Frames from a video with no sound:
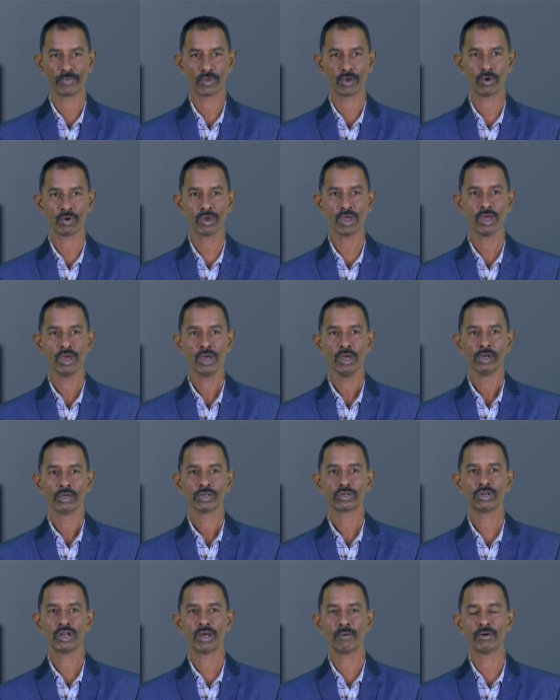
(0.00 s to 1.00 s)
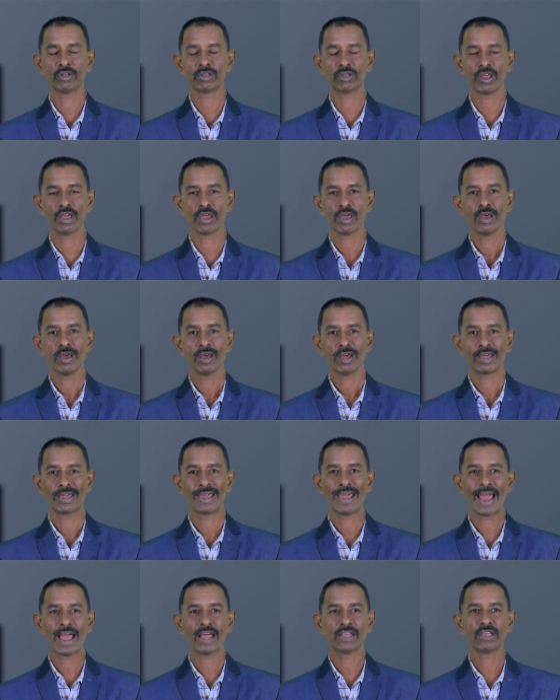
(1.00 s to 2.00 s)
Okay, so number three,
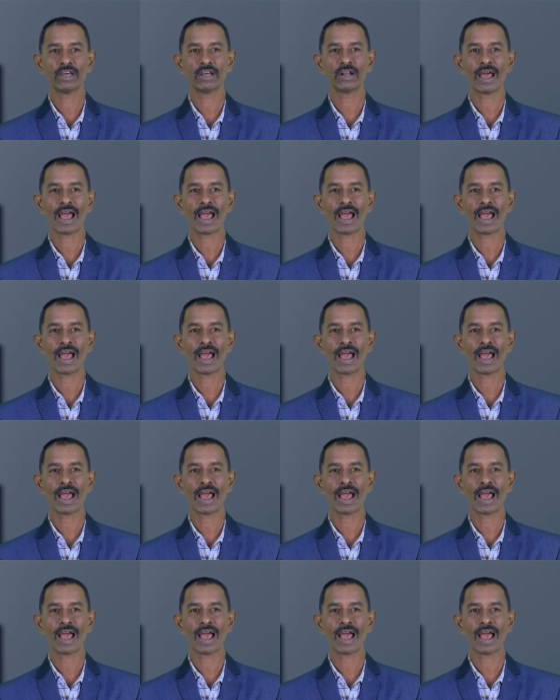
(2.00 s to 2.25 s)
gather